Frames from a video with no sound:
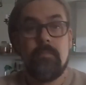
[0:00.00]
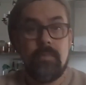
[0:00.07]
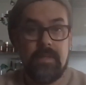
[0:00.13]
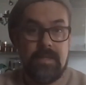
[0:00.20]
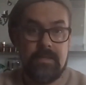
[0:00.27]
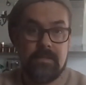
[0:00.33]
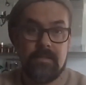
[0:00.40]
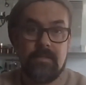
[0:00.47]

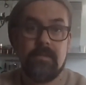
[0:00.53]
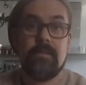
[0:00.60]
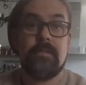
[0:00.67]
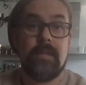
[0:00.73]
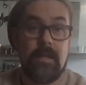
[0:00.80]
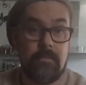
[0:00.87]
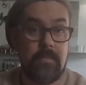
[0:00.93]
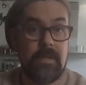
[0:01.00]
please
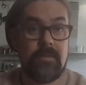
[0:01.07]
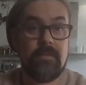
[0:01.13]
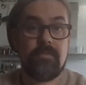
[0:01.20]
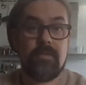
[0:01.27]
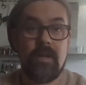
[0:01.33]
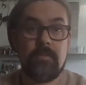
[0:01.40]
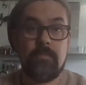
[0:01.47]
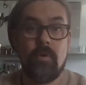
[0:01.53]
send me the
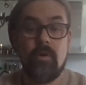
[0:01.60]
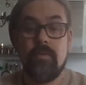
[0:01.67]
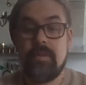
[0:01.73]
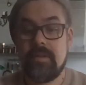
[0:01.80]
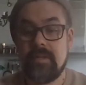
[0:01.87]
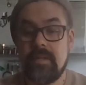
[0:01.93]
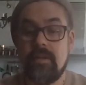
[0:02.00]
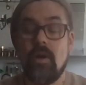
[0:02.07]
strut bar. And they
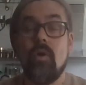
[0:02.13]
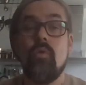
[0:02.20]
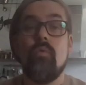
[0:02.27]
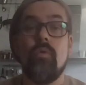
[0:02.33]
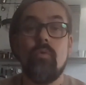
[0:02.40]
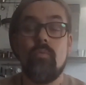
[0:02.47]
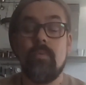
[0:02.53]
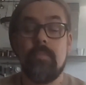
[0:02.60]
said,
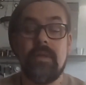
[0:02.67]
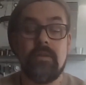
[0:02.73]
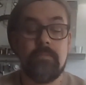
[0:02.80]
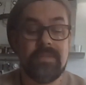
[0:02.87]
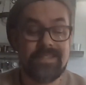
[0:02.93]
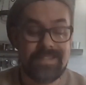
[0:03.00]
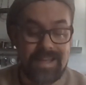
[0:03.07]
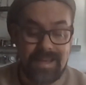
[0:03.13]
oh, you made a
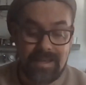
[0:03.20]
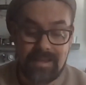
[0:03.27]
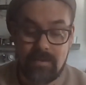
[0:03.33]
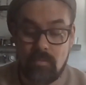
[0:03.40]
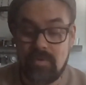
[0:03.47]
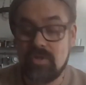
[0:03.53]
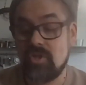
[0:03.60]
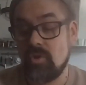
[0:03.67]
mistake,
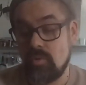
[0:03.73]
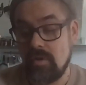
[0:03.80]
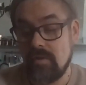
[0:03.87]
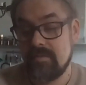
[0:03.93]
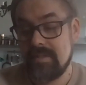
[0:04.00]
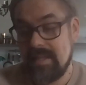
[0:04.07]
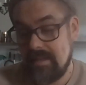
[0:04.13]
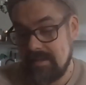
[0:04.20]
we should have
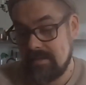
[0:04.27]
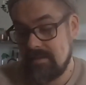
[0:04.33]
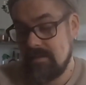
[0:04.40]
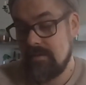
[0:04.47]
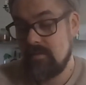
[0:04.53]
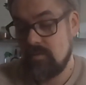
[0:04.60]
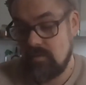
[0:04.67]
sent it.